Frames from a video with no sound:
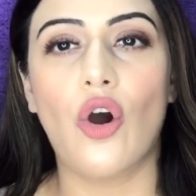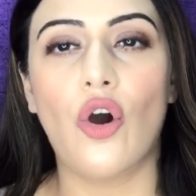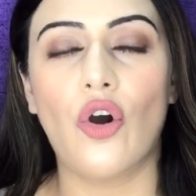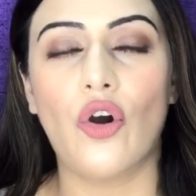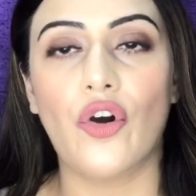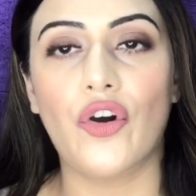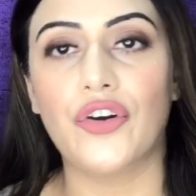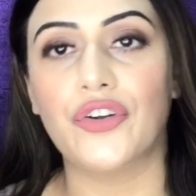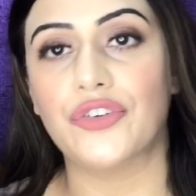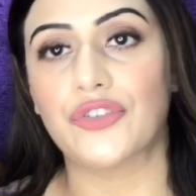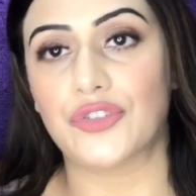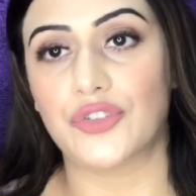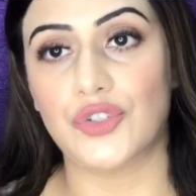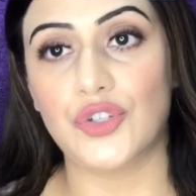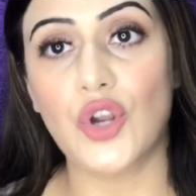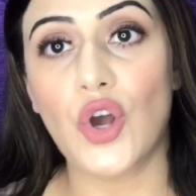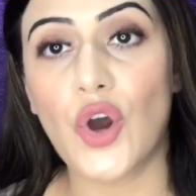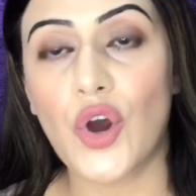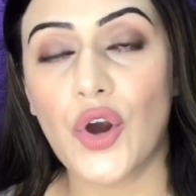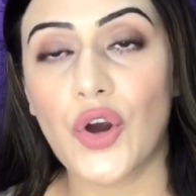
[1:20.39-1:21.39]
or
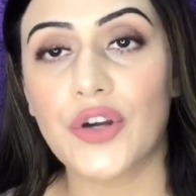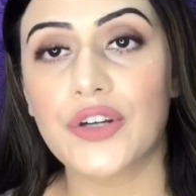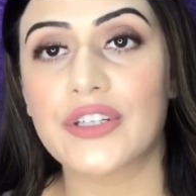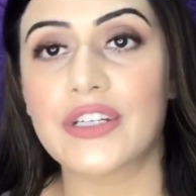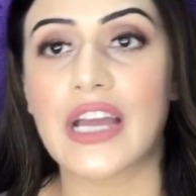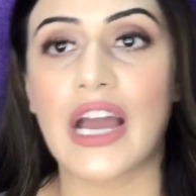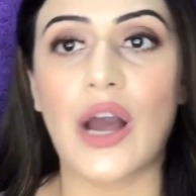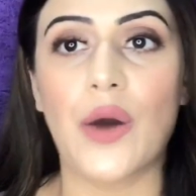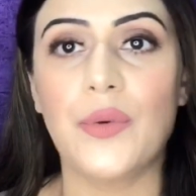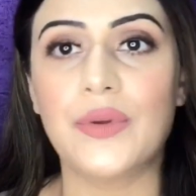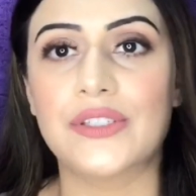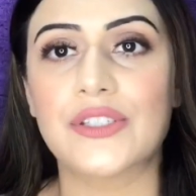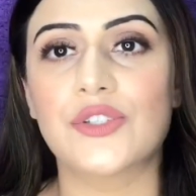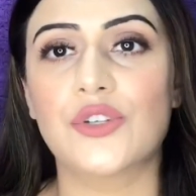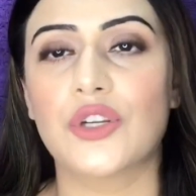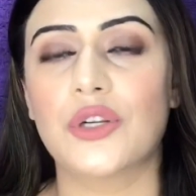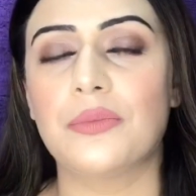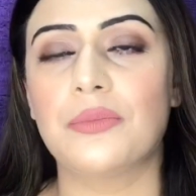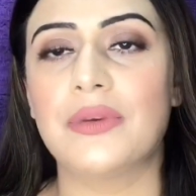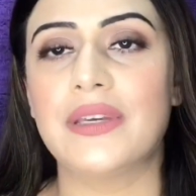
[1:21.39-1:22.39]
not how is it
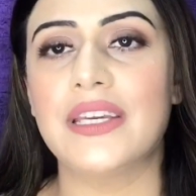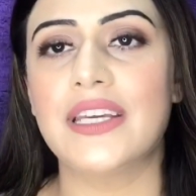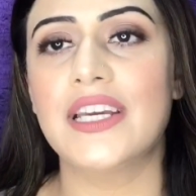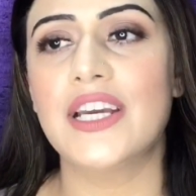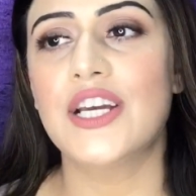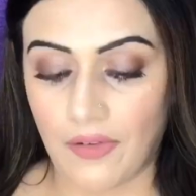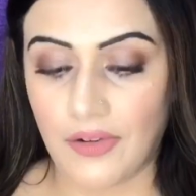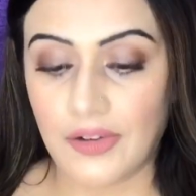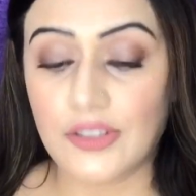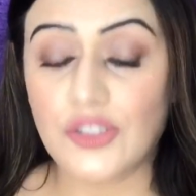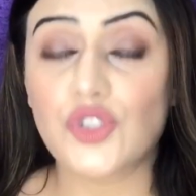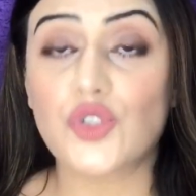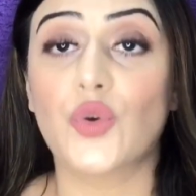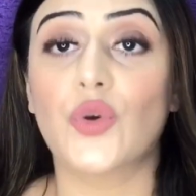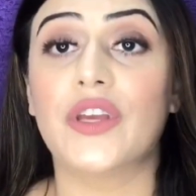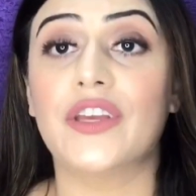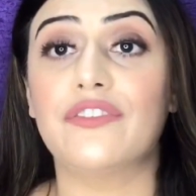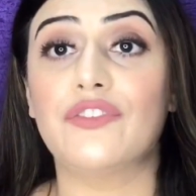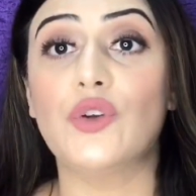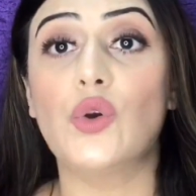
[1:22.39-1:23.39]
gonna be
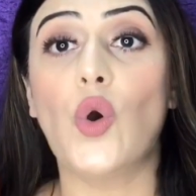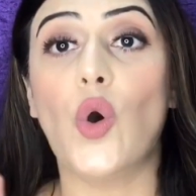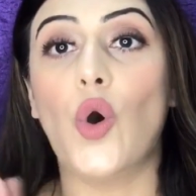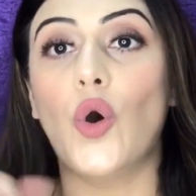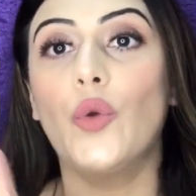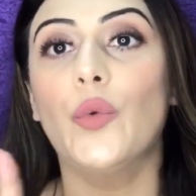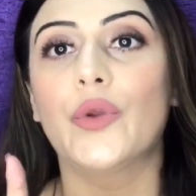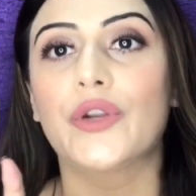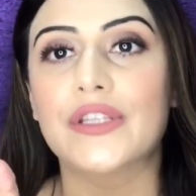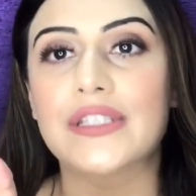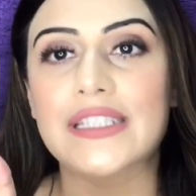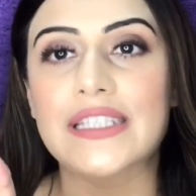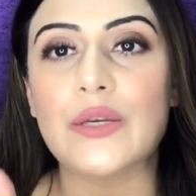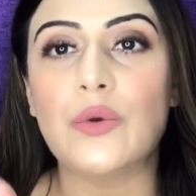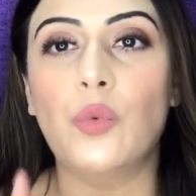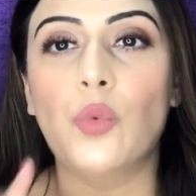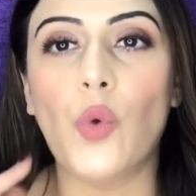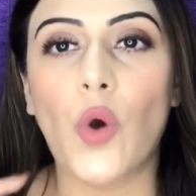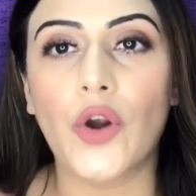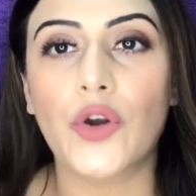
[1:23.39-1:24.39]
so if you all want to see
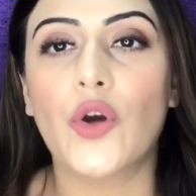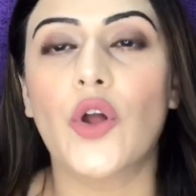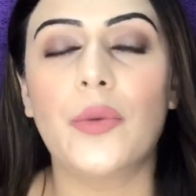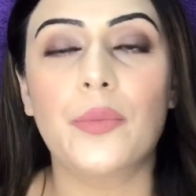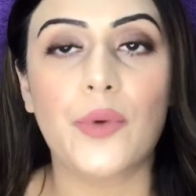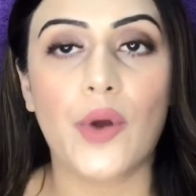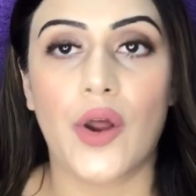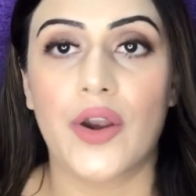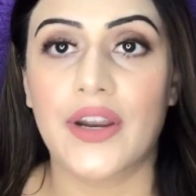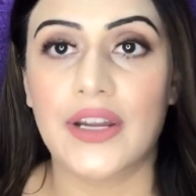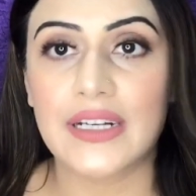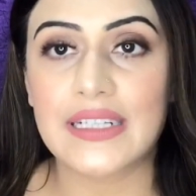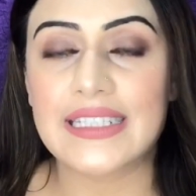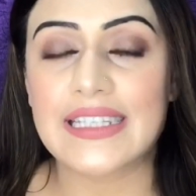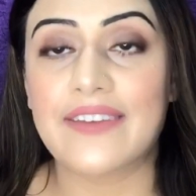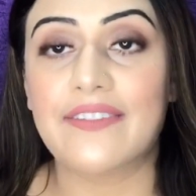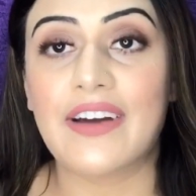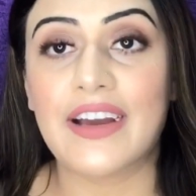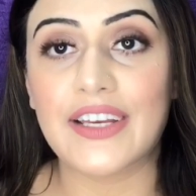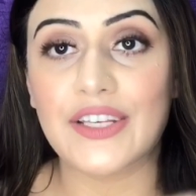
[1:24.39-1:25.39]
what all products
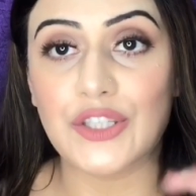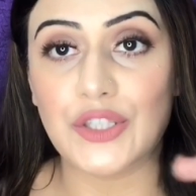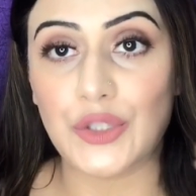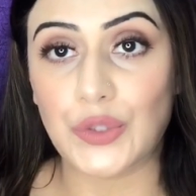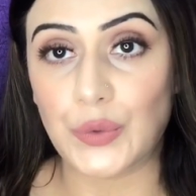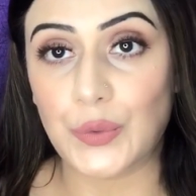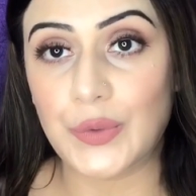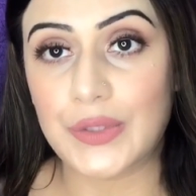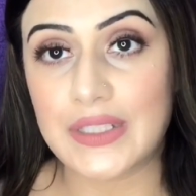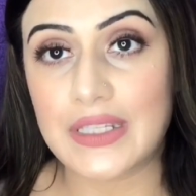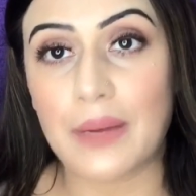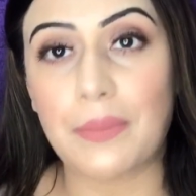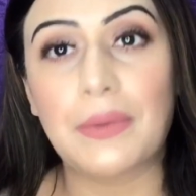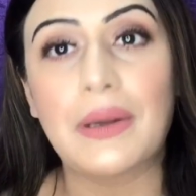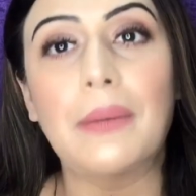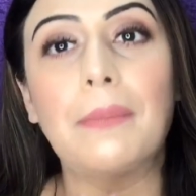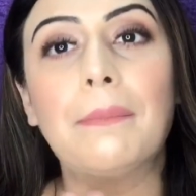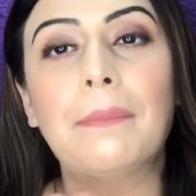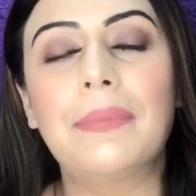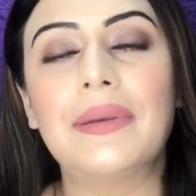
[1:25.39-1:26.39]
have I used
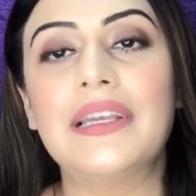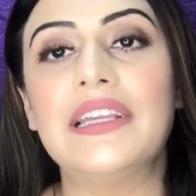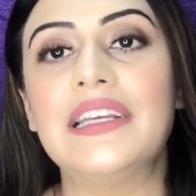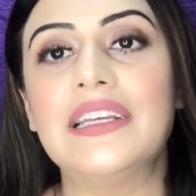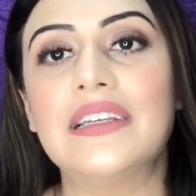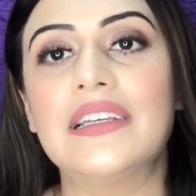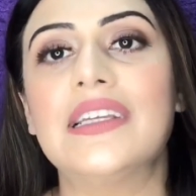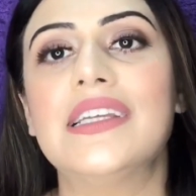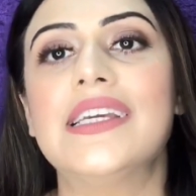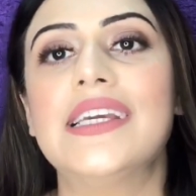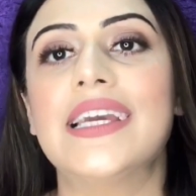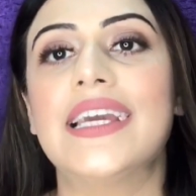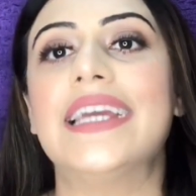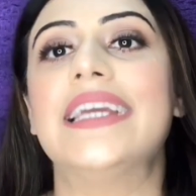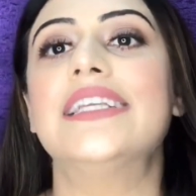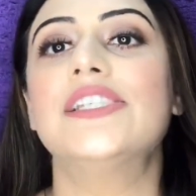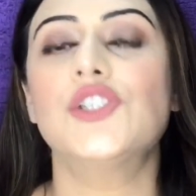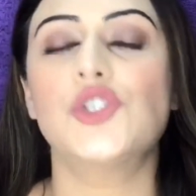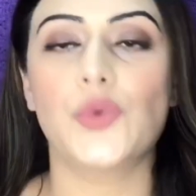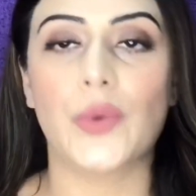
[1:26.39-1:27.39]
up completely
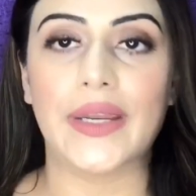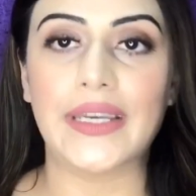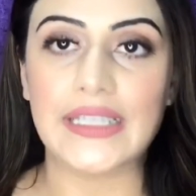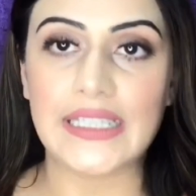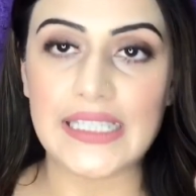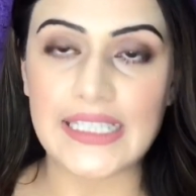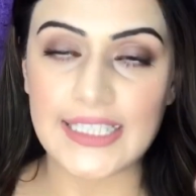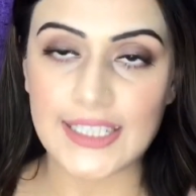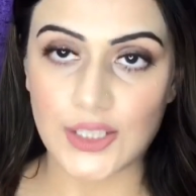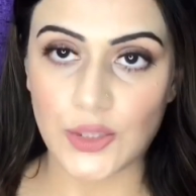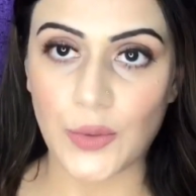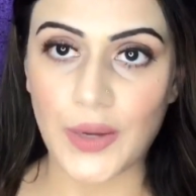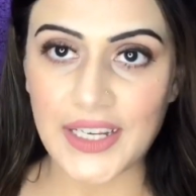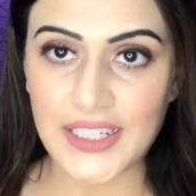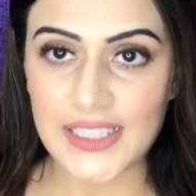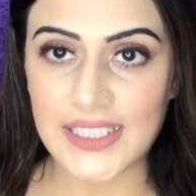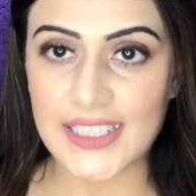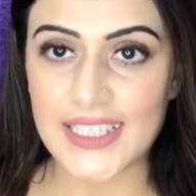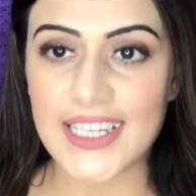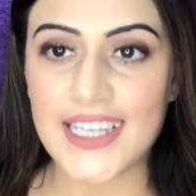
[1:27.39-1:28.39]
in
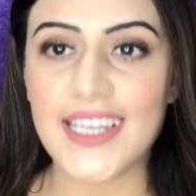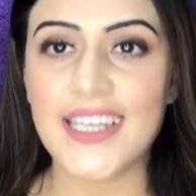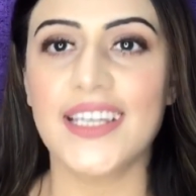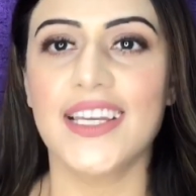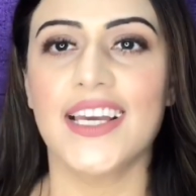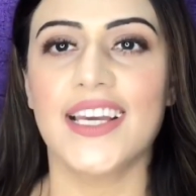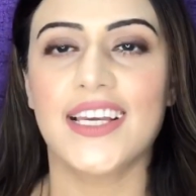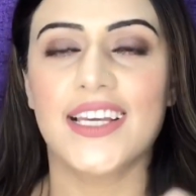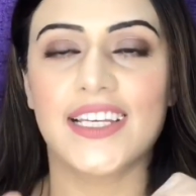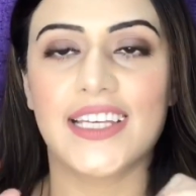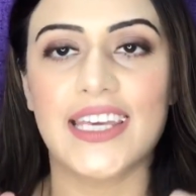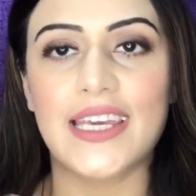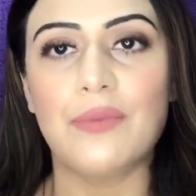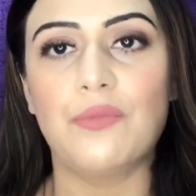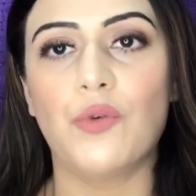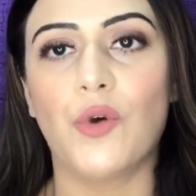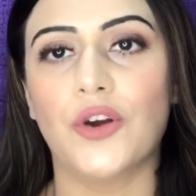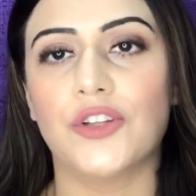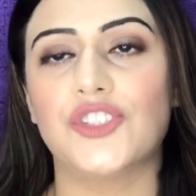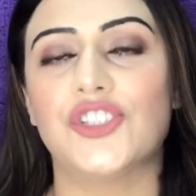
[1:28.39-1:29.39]
2020
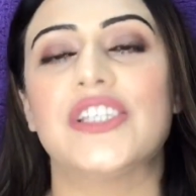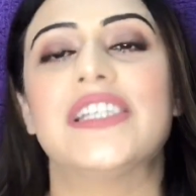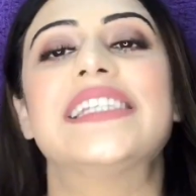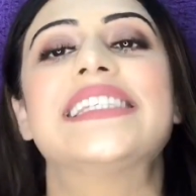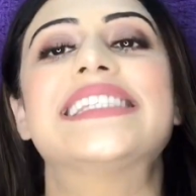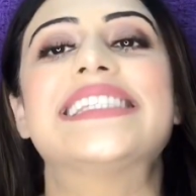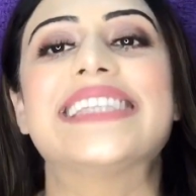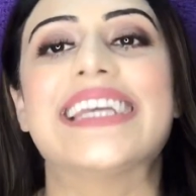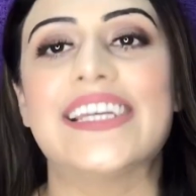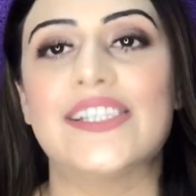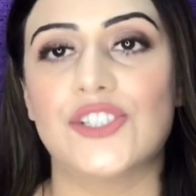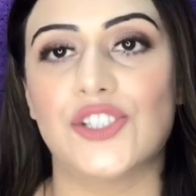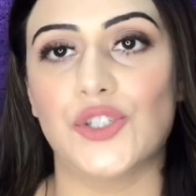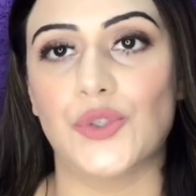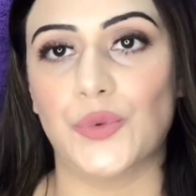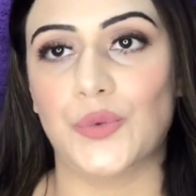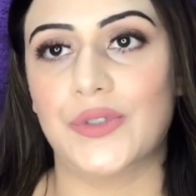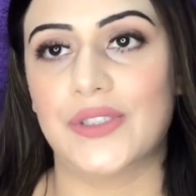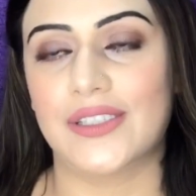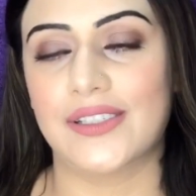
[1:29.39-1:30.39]
keep watching stay
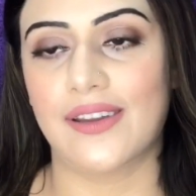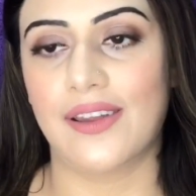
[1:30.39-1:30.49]
tuned